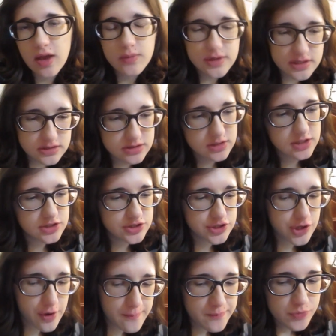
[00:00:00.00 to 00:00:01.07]
I went out to
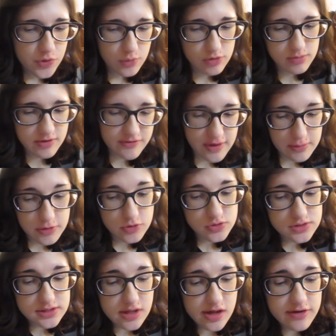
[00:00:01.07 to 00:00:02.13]
lunch with my family, which
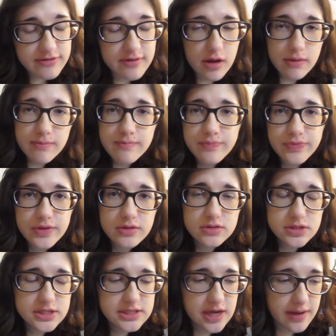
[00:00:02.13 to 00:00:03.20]
was a lot of fun. It was
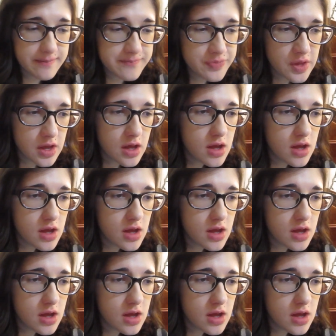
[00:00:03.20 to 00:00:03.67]
a good time.